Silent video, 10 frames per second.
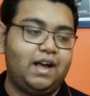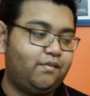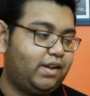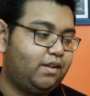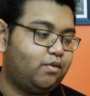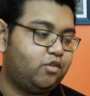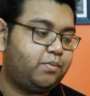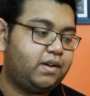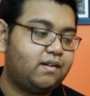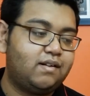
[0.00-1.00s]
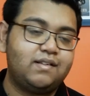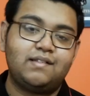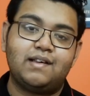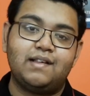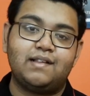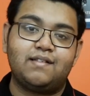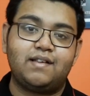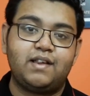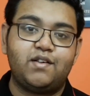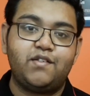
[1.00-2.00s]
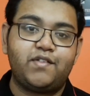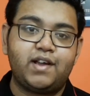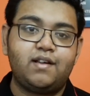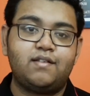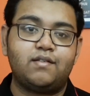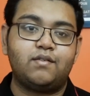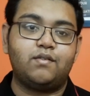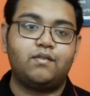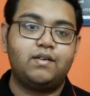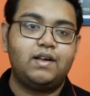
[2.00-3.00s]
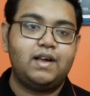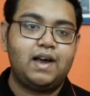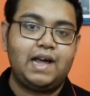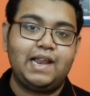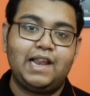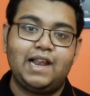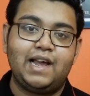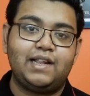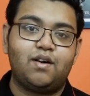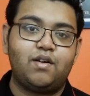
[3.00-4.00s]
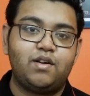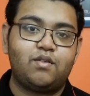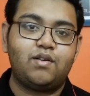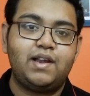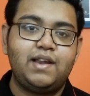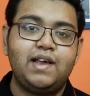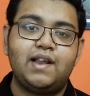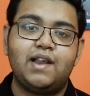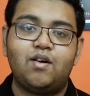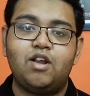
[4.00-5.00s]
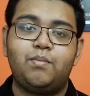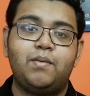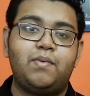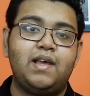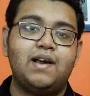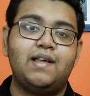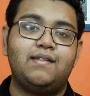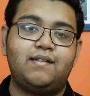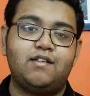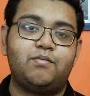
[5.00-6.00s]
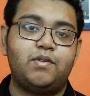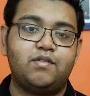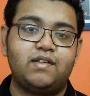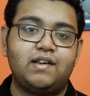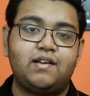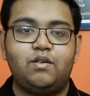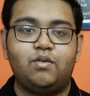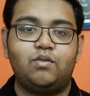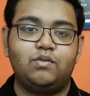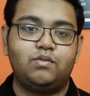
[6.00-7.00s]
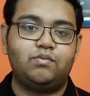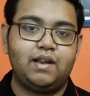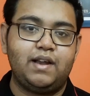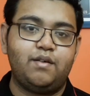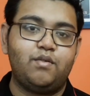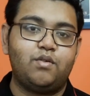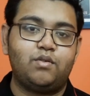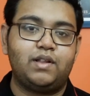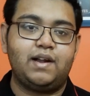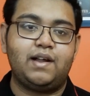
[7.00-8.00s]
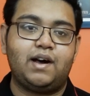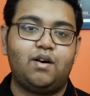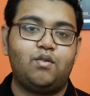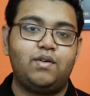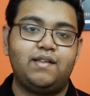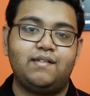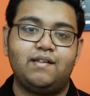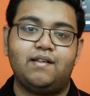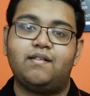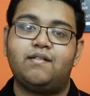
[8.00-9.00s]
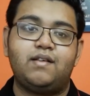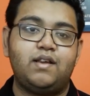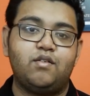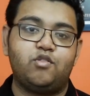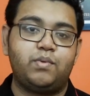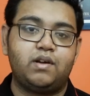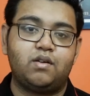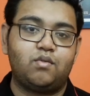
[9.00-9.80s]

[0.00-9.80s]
having two speakers and the stereo effect. So I really like the audio quality, and now let me play a NCS music to let you know that how is its stereo speaker